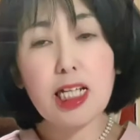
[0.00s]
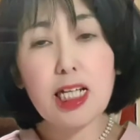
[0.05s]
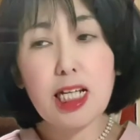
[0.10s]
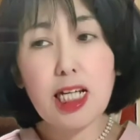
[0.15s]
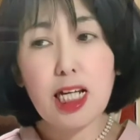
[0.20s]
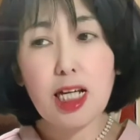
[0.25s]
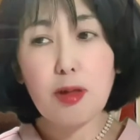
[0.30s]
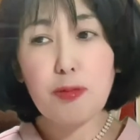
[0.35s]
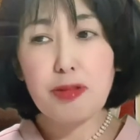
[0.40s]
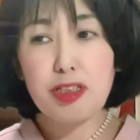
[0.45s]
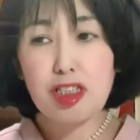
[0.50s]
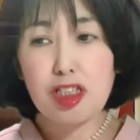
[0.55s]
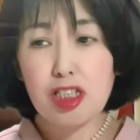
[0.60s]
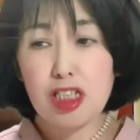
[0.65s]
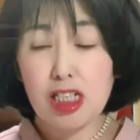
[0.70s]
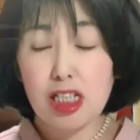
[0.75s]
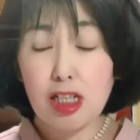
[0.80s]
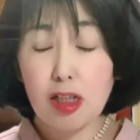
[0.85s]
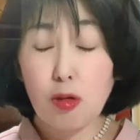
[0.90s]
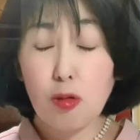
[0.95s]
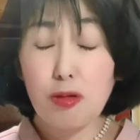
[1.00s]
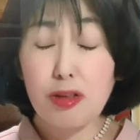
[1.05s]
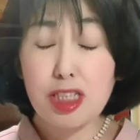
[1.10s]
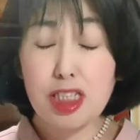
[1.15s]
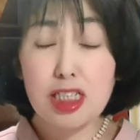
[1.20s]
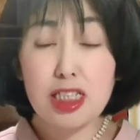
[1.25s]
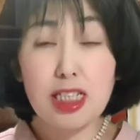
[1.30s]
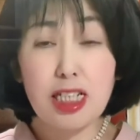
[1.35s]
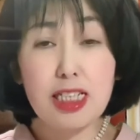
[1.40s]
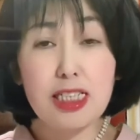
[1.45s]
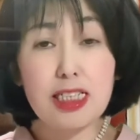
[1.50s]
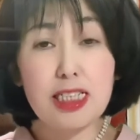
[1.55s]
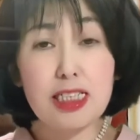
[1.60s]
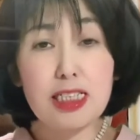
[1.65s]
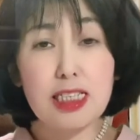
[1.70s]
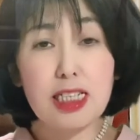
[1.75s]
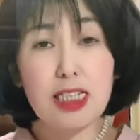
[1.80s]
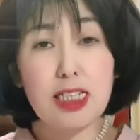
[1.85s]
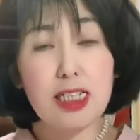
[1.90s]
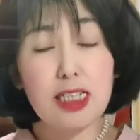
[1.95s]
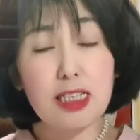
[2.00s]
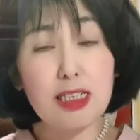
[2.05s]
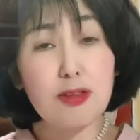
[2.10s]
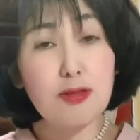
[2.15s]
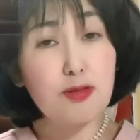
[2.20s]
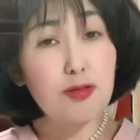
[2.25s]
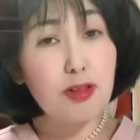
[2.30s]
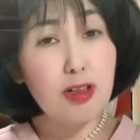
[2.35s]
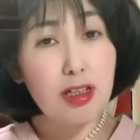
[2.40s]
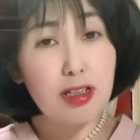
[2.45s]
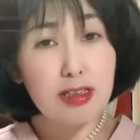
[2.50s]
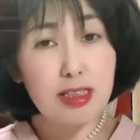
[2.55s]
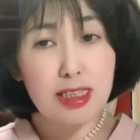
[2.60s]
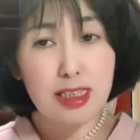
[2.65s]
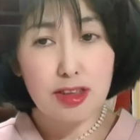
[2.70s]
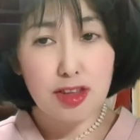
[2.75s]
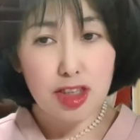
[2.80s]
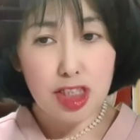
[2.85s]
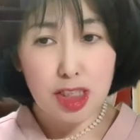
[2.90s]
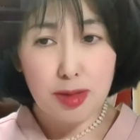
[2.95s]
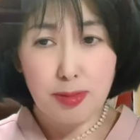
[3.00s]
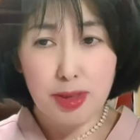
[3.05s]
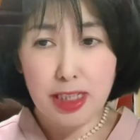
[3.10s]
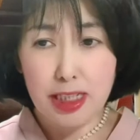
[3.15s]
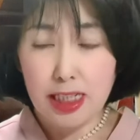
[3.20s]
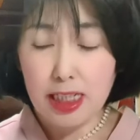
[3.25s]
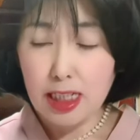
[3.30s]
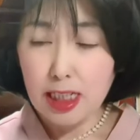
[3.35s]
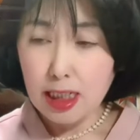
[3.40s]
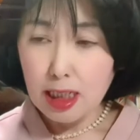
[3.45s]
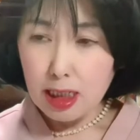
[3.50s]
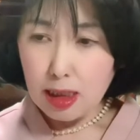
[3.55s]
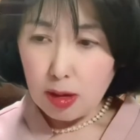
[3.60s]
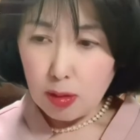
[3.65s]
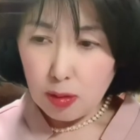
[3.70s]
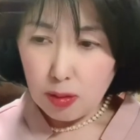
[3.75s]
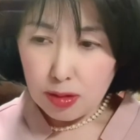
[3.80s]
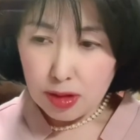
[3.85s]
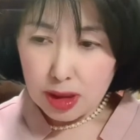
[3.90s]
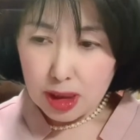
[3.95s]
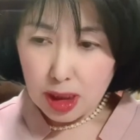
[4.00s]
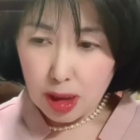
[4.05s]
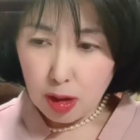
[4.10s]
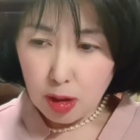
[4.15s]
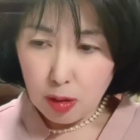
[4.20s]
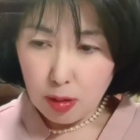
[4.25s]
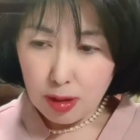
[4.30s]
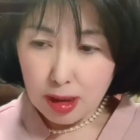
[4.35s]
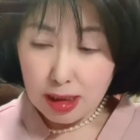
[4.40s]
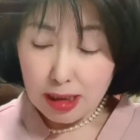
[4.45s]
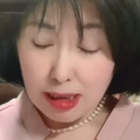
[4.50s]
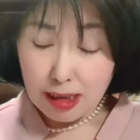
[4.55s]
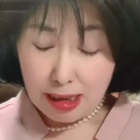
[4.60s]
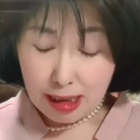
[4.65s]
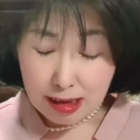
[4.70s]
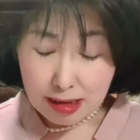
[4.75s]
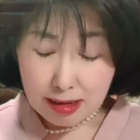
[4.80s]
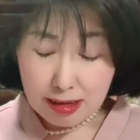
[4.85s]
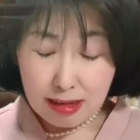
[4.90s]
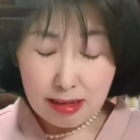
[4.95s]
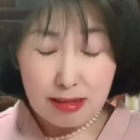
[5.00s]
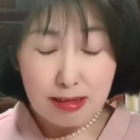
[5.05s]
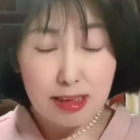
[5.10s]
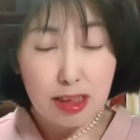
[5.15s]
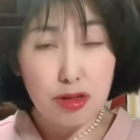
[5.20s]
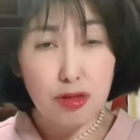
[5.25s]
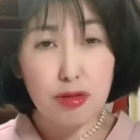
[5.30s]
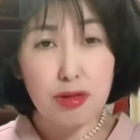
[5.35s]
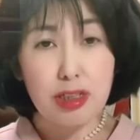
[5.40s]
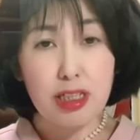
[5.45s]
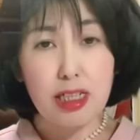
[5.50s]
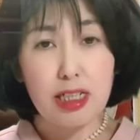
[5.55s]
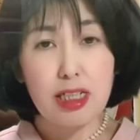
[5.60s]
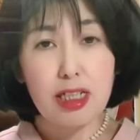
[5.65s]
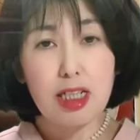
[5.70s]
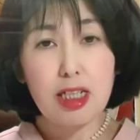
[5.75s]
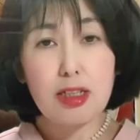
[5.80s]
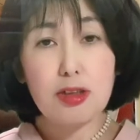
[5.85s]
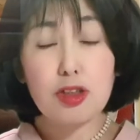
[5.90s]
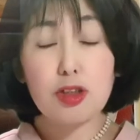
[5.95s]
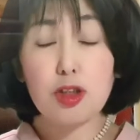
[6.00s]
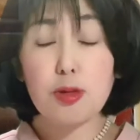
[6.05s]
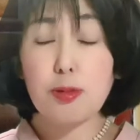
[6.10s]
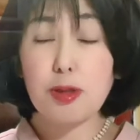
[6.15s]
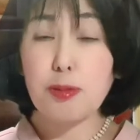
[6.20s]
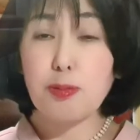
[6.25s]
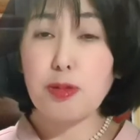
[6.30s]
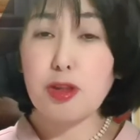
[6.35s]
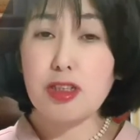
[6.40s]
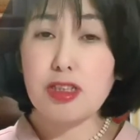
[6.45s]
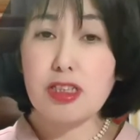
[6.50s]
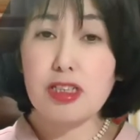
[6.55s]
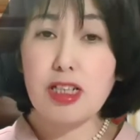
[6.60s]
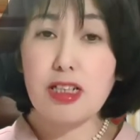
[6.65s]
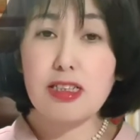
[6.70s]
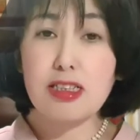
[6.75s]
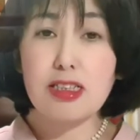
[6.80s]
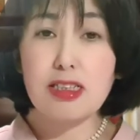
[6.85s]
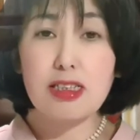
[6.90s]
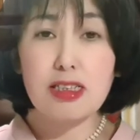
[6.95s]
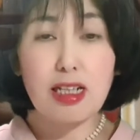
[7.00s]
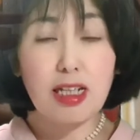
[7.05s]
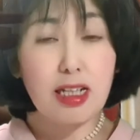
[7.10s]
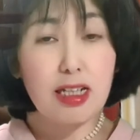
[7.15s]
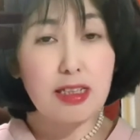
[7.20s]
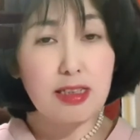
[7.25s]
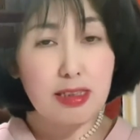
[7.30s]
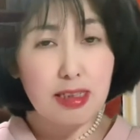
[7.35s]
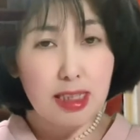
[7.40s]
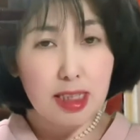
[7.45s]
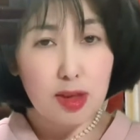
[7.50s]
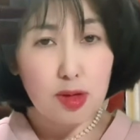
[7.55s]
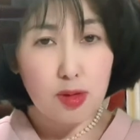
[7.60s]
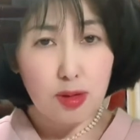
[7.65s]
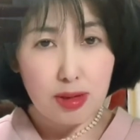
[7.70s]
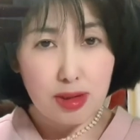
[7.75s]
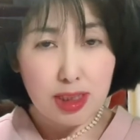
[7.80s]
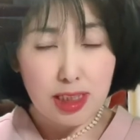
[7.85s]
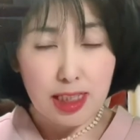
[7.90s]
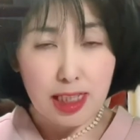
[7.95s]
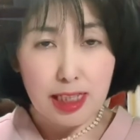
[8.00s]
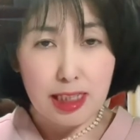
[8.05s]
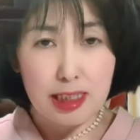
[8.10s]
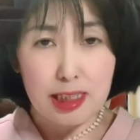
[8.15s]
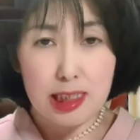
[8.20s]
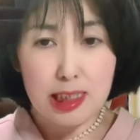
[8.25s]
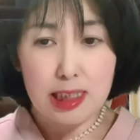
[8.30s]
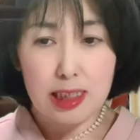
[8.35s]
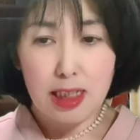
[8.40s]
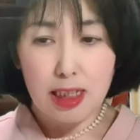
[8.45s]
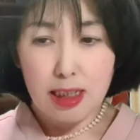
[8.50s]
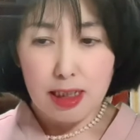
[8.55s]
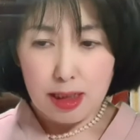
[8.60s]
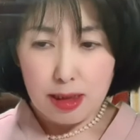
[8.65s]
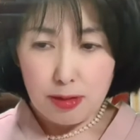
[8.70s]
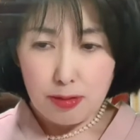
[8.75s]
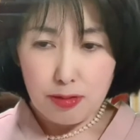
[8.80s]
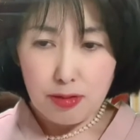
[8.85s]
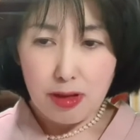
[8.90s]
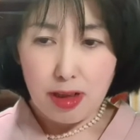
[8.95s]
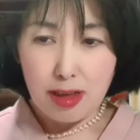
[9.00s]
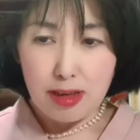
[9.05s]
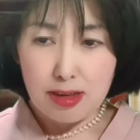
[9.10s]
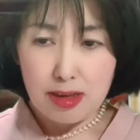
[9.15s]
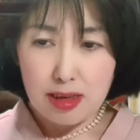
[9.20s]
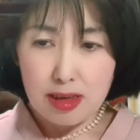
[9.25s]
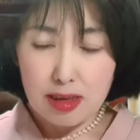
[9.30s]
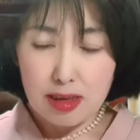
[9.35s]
which originated in France and Germany also in the 19th century, to be precise 1828 in France.